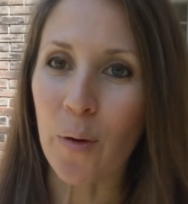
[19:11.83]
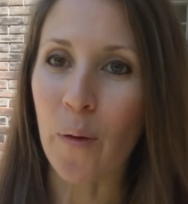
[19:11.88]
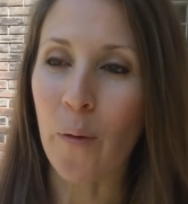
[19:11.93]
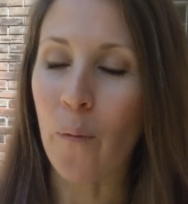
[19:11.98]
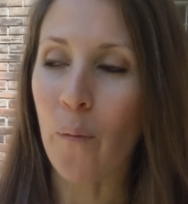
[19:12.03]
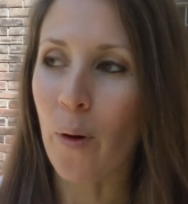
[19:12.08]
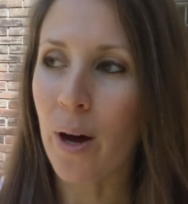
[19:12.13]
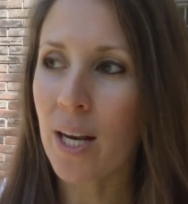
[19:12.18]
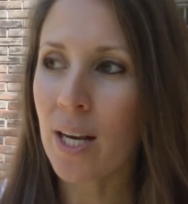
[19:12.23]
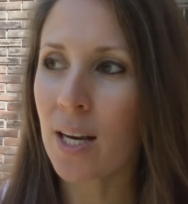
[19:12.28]

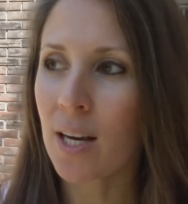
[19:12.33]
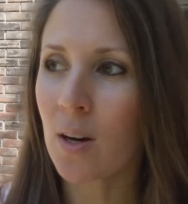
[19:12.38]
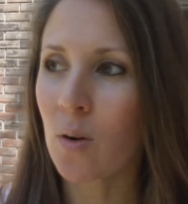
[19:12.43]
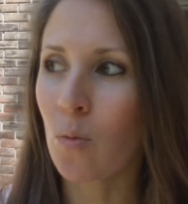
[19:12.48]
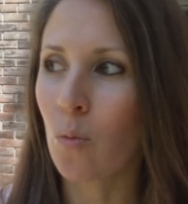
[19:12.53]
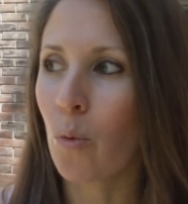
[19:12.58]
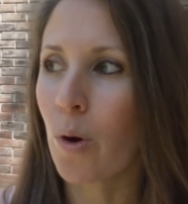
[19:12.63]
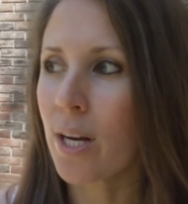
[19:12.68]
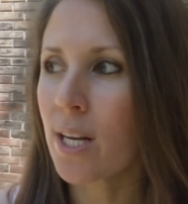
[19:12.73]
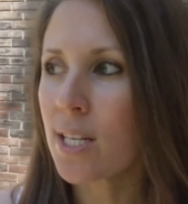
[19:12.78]
you,
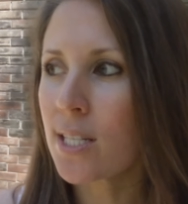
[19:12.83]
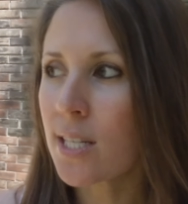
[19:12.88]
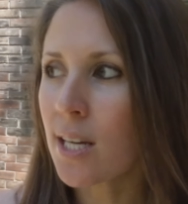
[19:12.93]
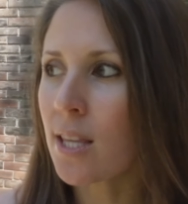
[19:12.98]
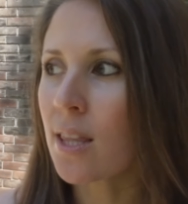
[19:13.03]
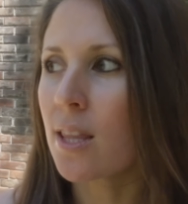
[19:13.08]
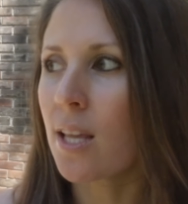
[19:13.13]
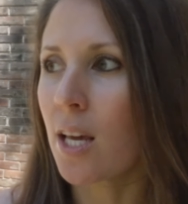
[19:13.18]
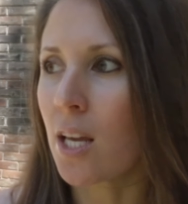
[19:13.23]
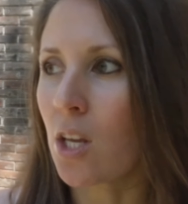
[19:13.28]
what is
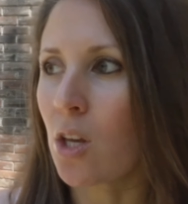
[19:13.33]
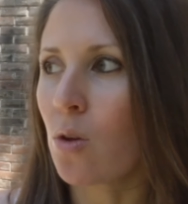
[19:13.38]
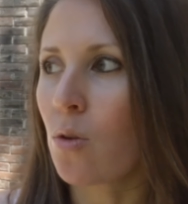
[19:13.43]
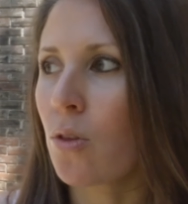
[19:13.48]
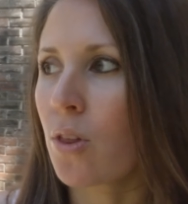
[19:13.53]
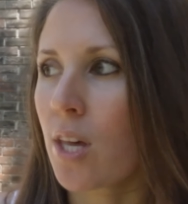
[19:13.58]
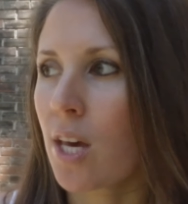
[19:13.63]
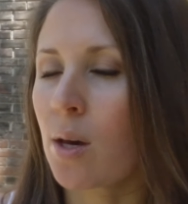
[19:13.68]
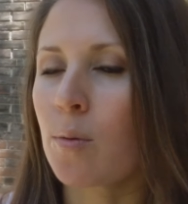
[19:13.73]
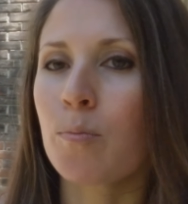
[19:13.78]
it that
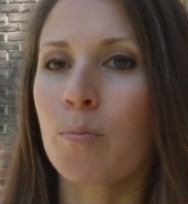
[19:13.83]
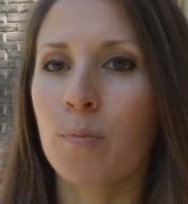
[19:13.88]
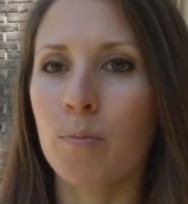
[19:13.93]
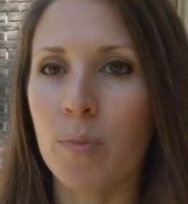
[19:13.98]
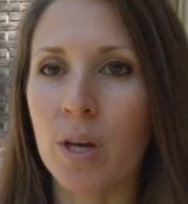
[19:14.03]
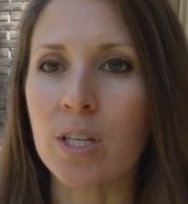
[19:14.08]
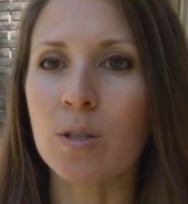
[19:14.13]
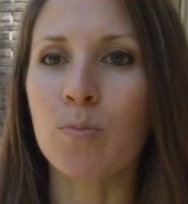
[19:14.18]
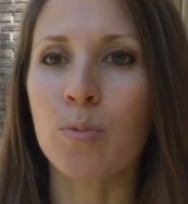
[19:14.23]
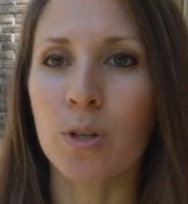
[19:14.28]
you think
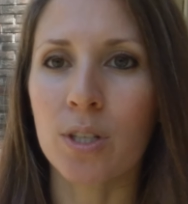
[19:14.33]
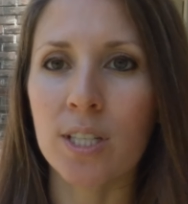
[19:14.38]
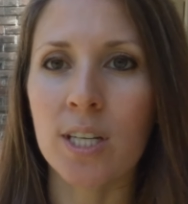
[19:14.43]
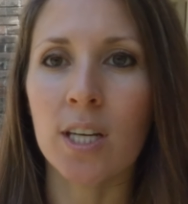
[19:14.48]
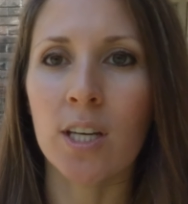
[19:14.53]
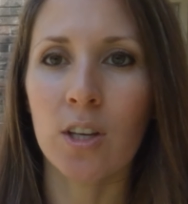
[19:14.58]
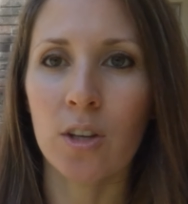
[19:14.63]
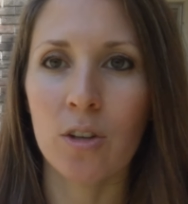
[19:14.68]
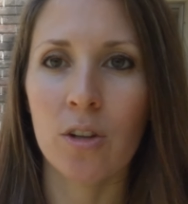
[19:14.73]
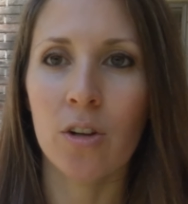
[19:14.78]
is
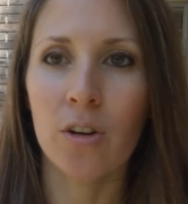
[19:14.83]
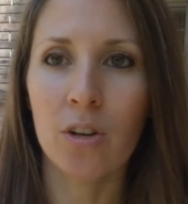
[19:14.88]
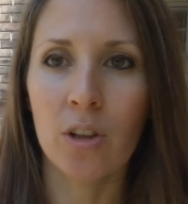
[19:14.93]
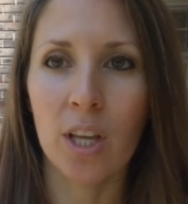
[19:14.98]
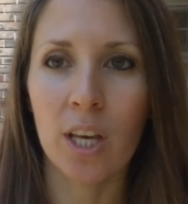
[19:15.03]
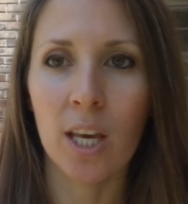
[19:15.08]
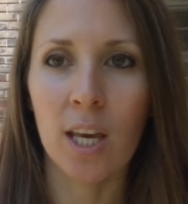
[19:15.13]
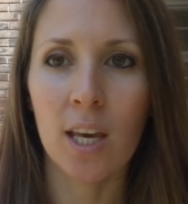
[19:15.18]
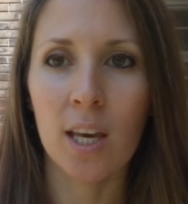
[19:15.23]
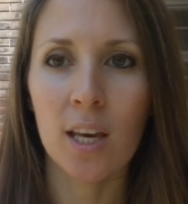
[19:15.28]

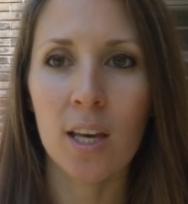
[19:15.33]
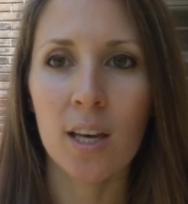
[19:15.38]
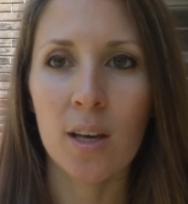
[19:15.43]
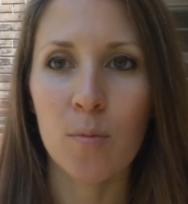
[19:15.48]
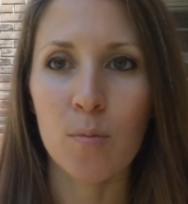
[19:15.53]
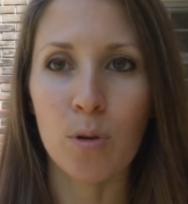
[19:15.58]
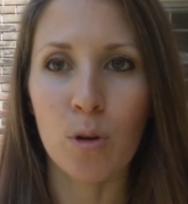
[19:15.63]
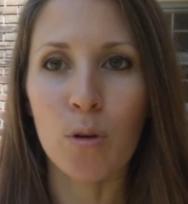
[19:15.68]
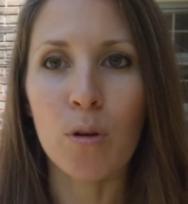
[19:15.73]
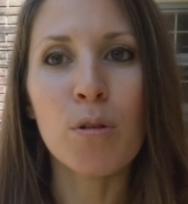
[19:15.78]
particularly
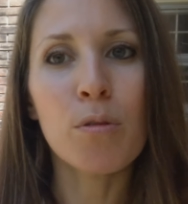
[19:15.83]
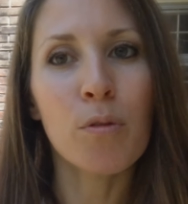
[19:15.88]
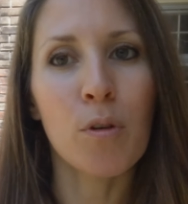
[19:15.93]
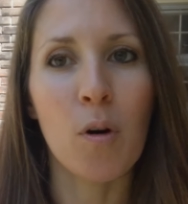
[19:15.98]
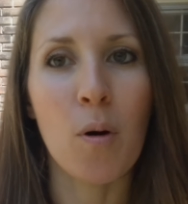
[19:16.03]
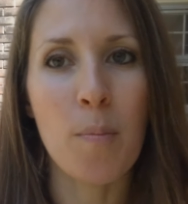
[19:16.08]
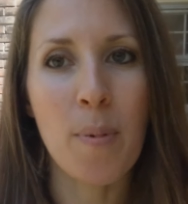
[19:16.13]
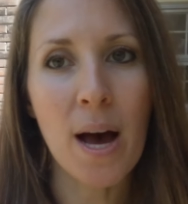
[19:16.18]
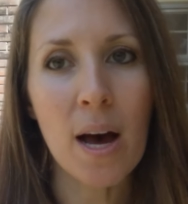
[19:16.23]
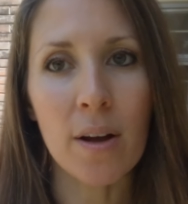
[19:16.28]

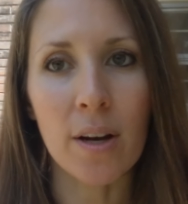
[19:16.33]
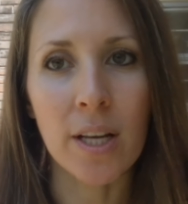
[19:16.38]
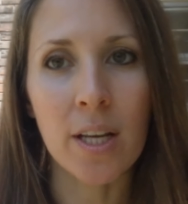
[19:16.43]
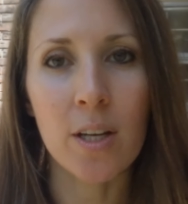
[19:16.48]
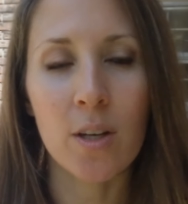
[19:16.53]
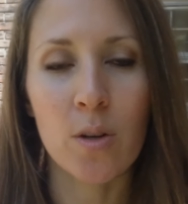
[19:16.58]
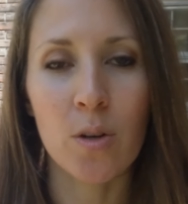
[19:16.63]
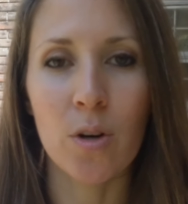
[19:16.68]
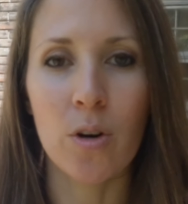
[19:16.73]
beautiful about it,